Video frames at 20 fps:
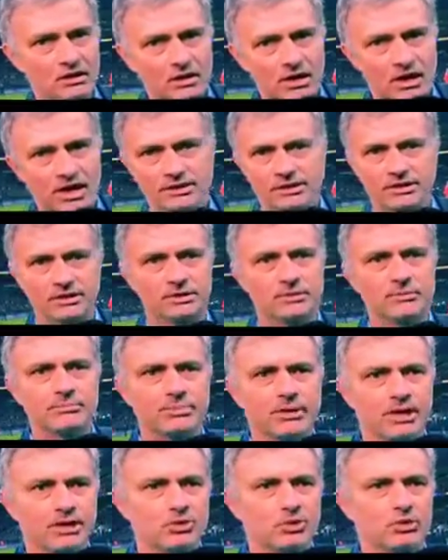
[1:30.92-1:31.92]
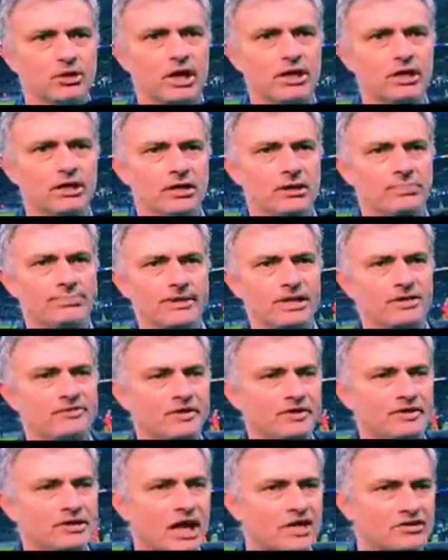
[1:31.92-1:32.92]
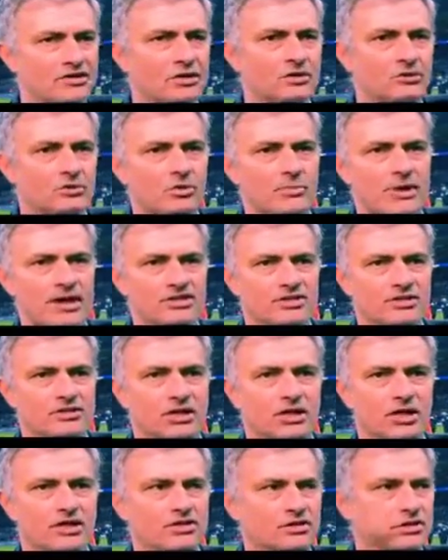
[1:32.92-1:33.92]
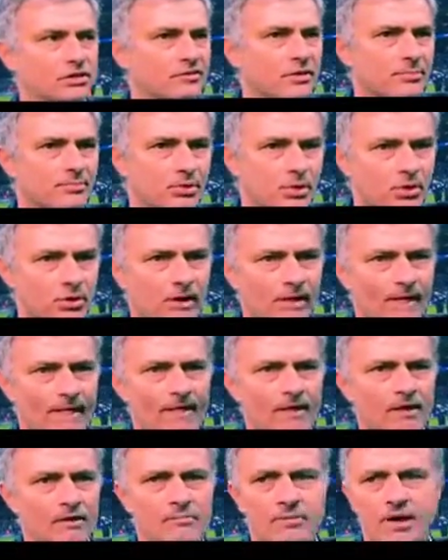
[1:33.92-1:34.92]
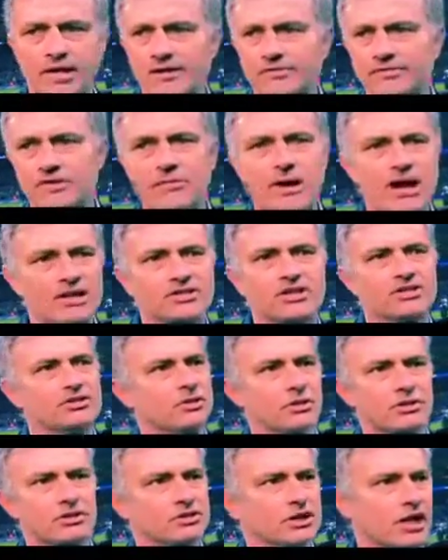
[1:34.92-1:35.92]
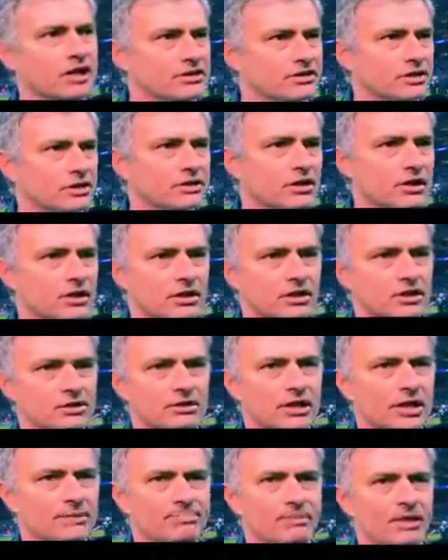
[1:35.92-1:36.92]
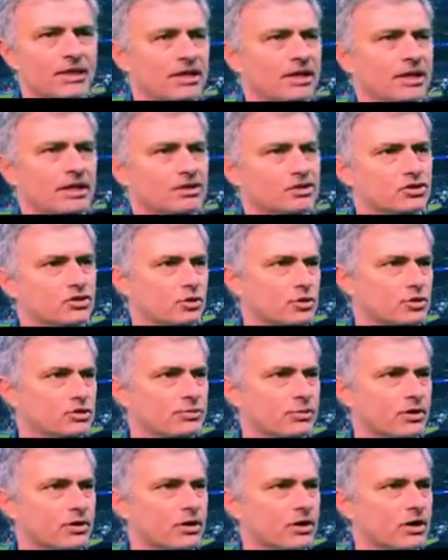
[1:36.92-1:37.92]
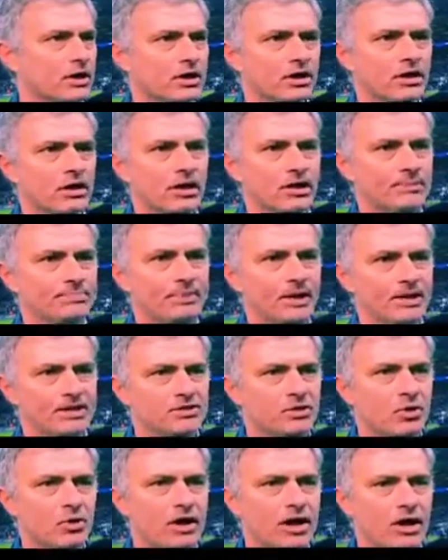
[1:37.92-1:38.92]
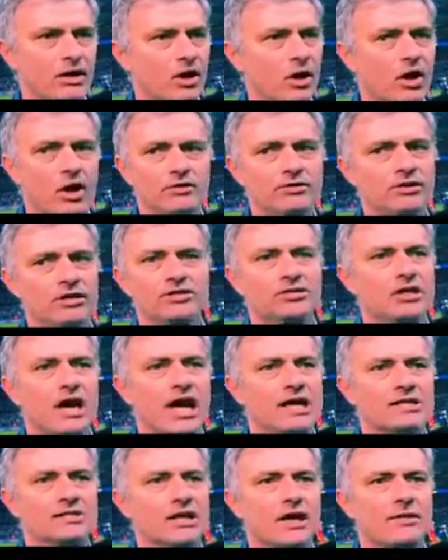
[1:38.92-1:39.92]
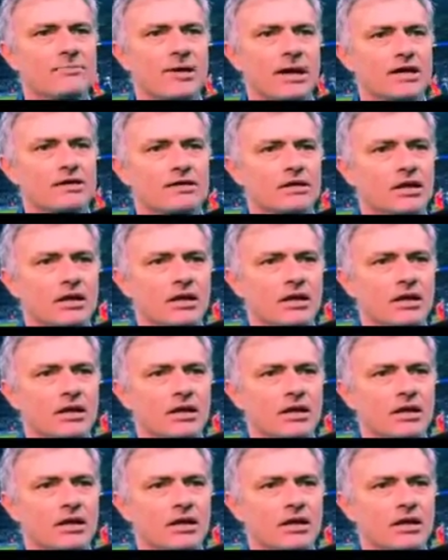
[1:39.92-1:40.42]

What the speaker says: and he didn't play today. He played fantastic two matches against Liverpool. Man of the match is Christensen, that play against Shrewsbury and play so well. All these guys are men